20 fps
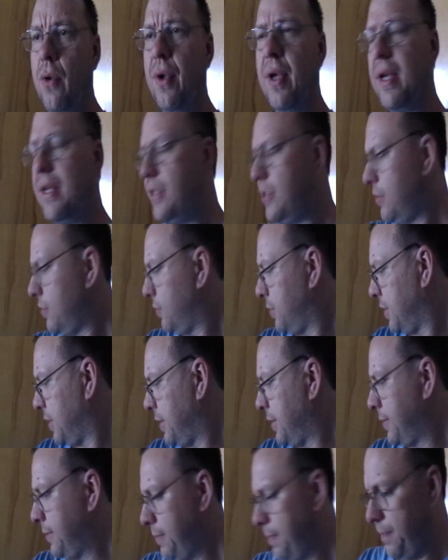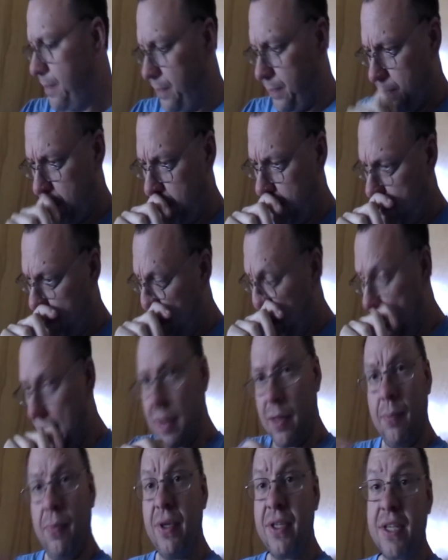Okay, so yeah,
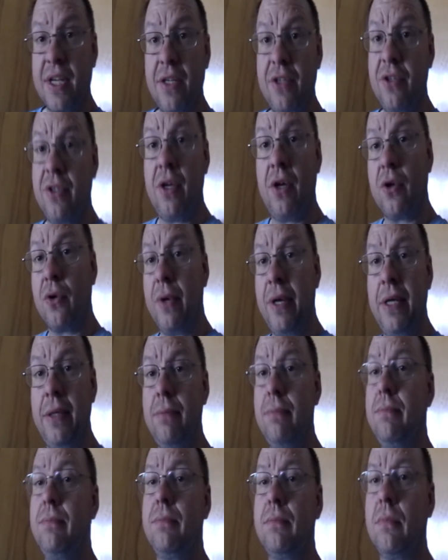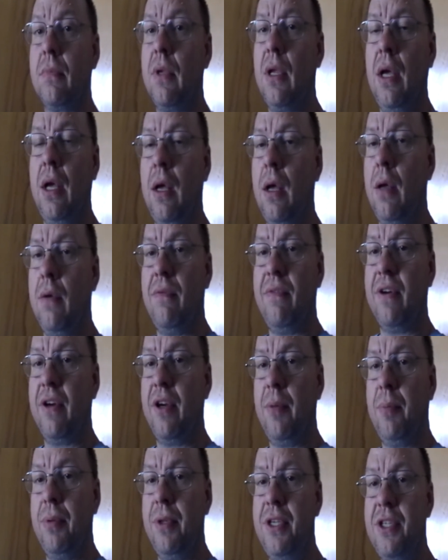the brisket turned out great. I'm
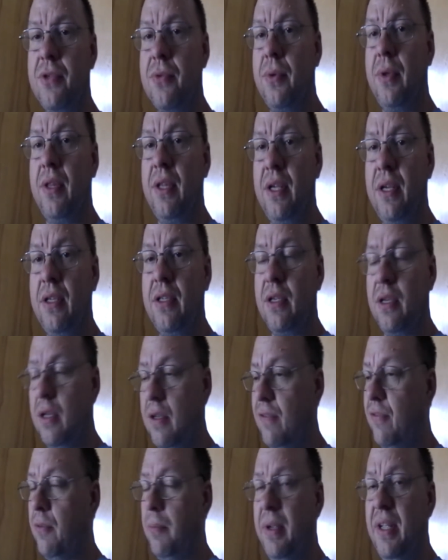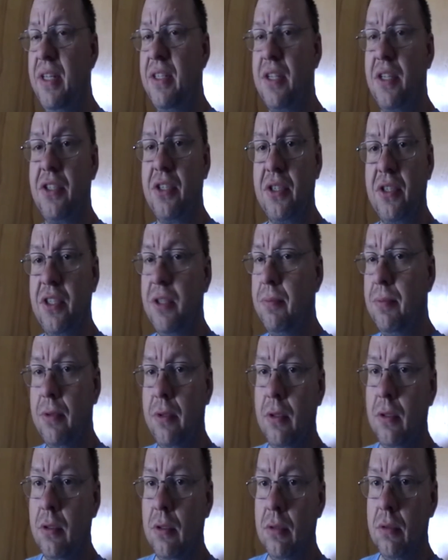very pleased with it for being such a
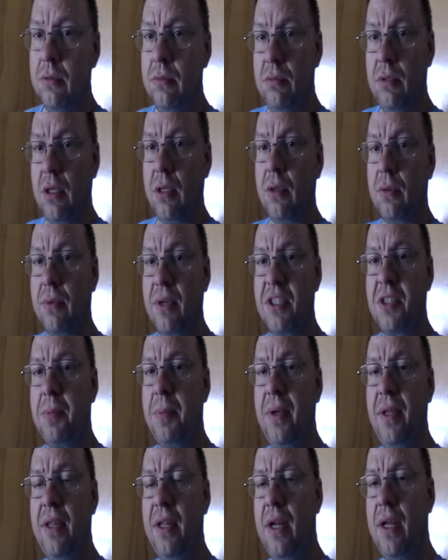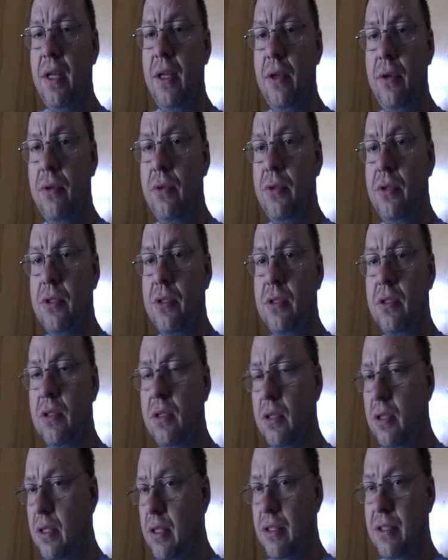simple recipe that I used,
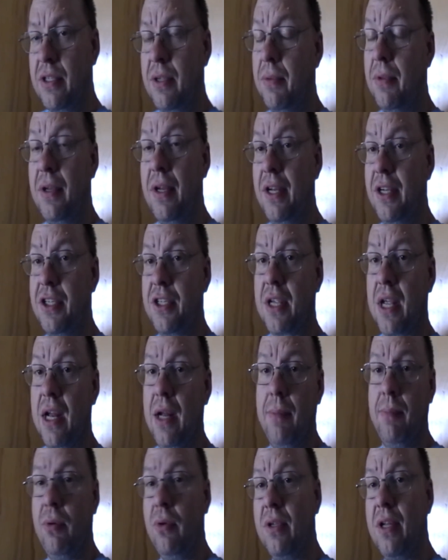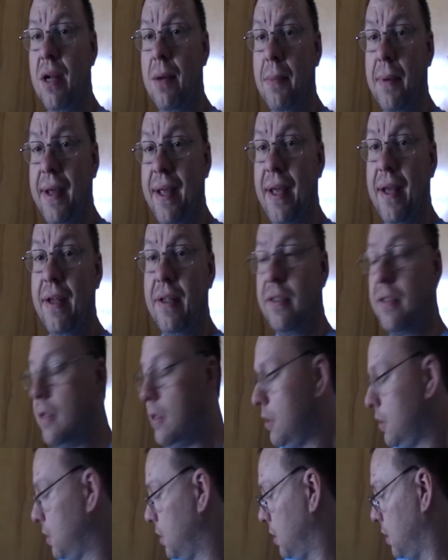and something I just kind of pulled out of my ass.
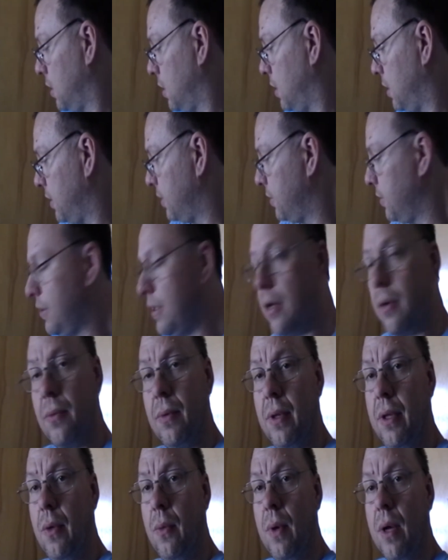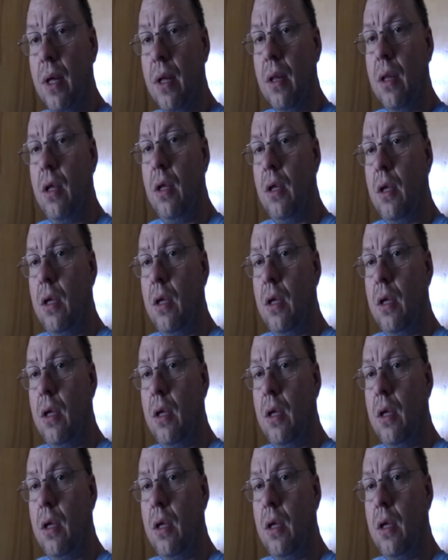It turned out really well.